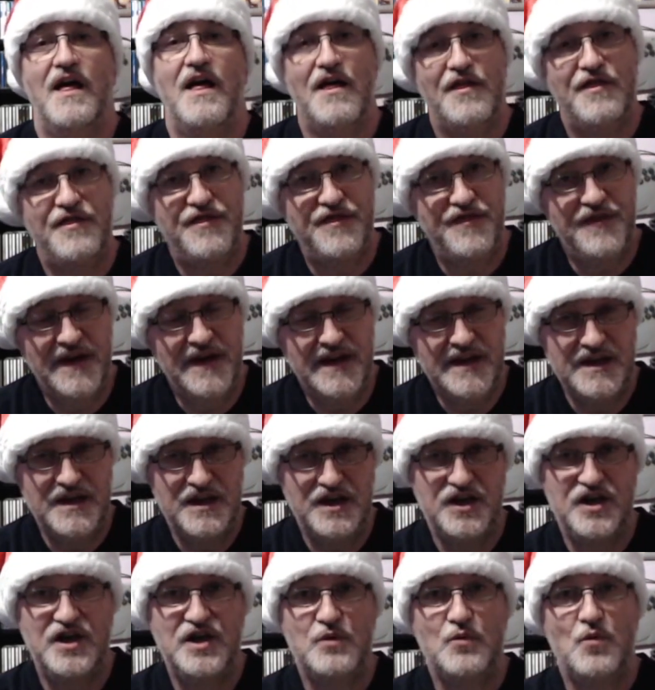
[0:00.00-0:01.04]

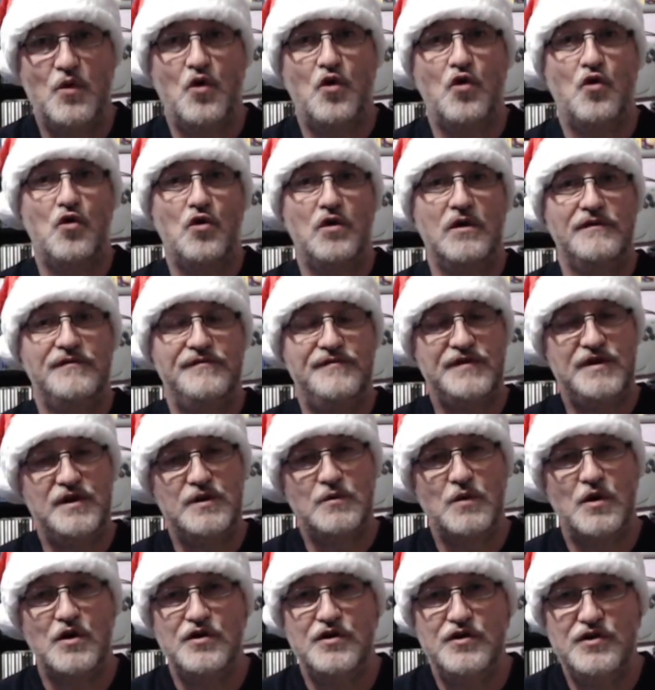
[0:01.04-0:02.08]
Thank you, all of
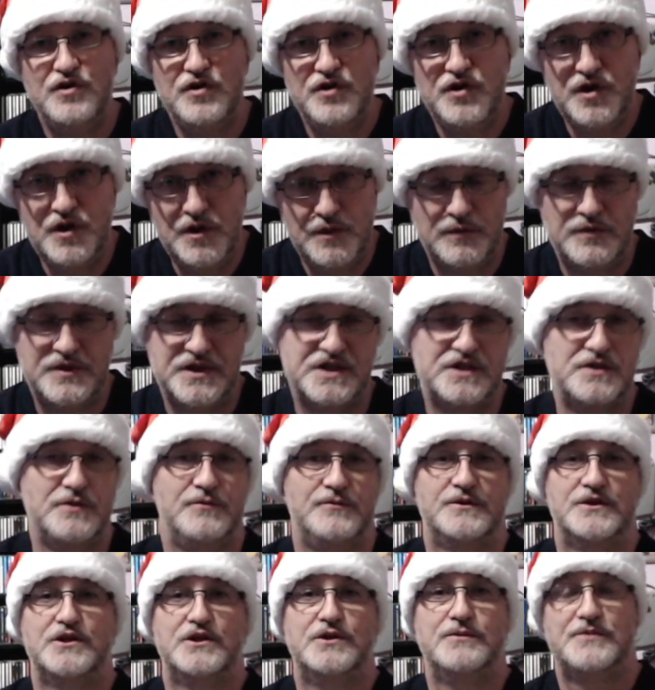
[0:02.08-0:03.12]
you new
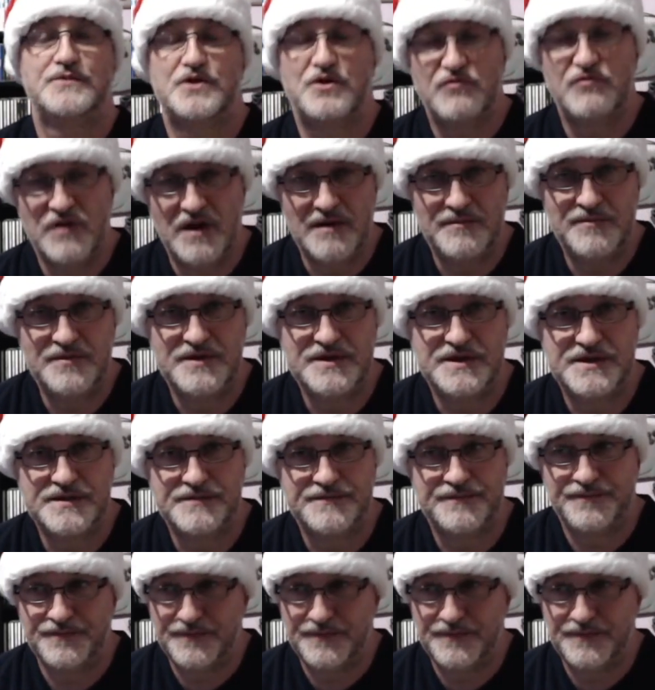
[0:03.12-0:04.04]
subscribers.